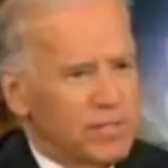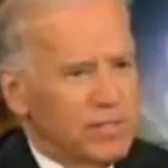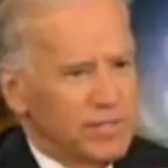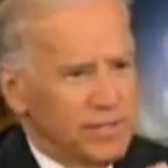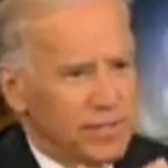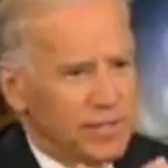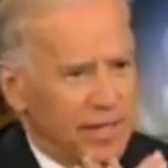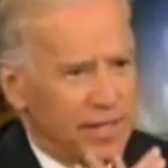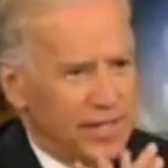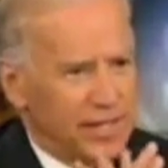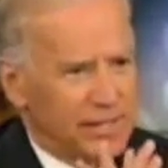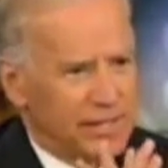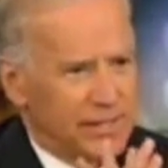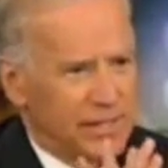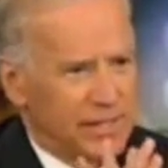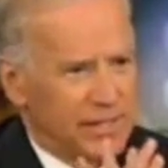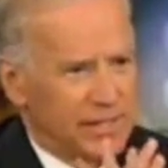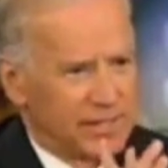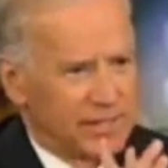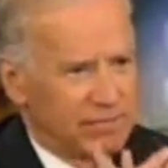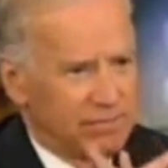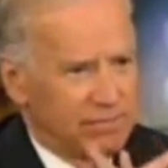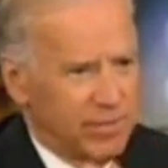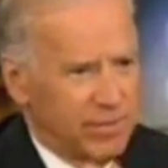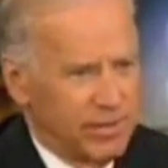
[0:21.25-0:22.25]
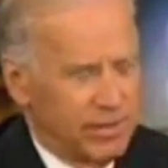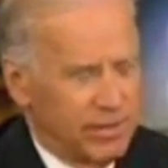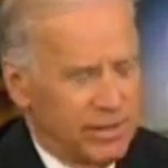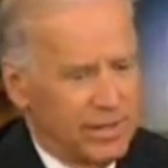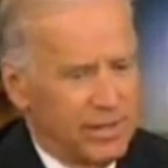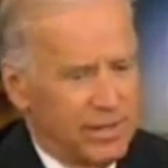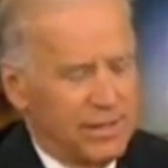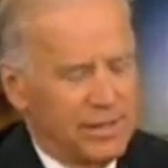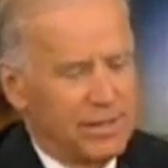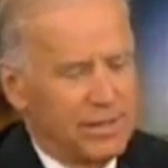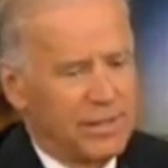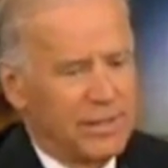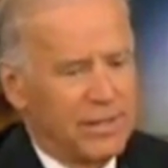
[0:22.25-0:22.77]
President of the United States of
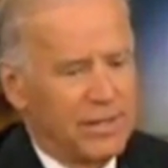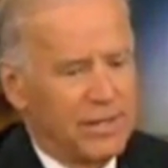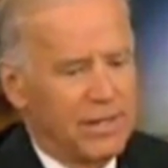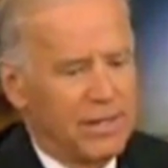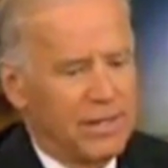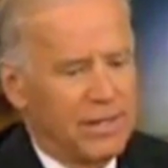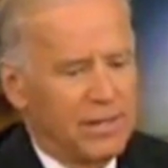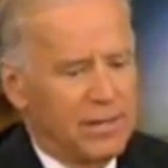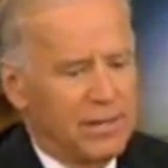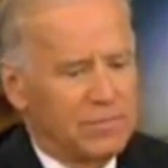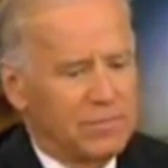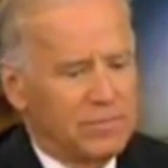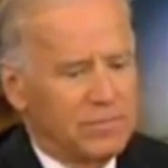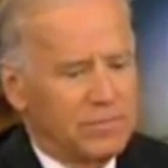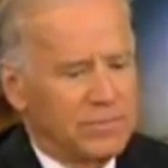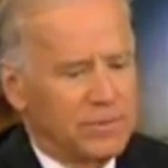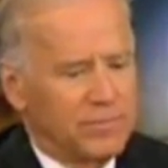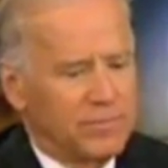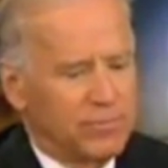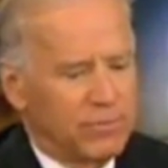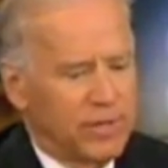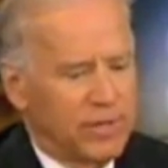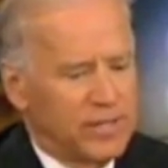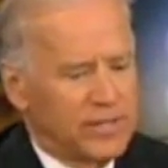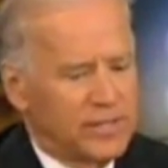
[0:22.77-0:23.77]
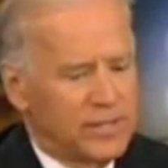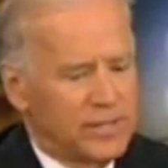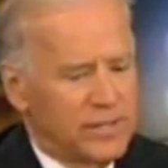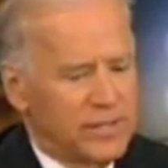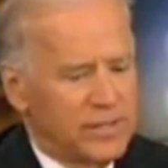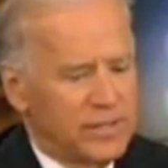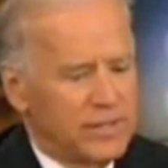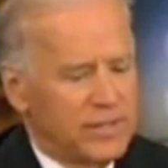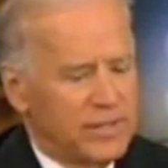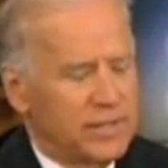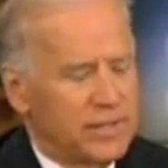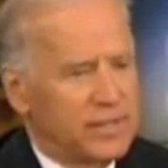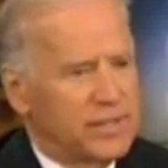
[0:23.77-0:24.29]
America. The
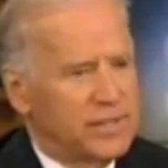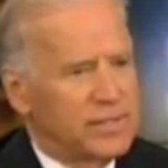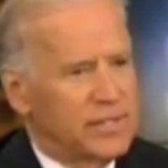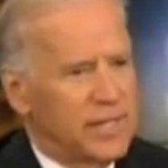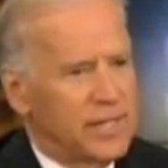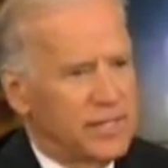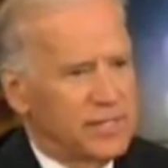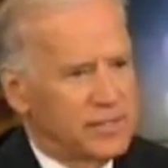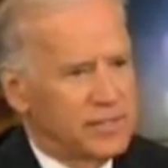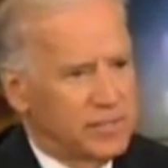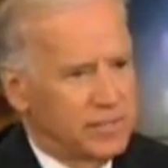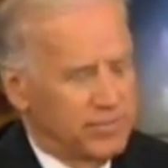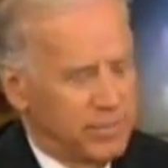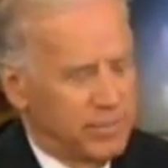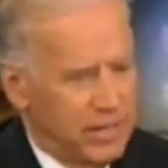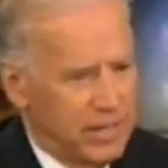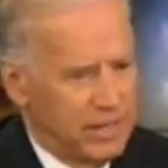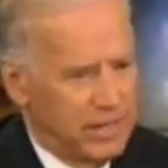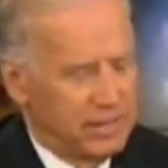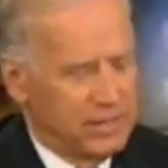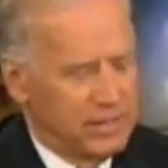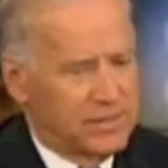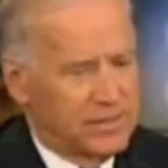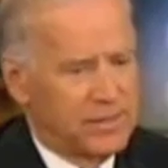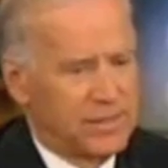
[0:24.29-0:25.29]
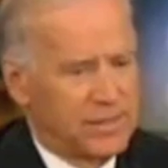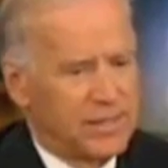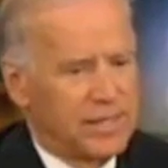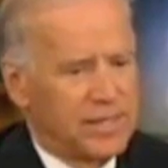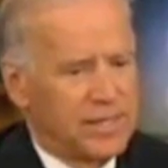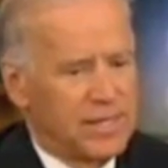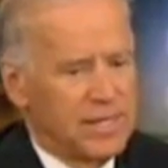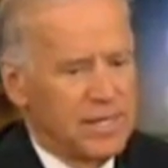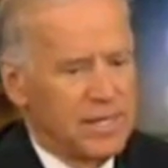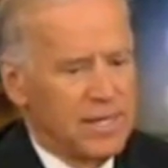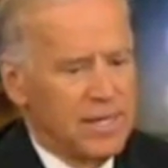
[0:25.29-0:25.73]
President sets the policy.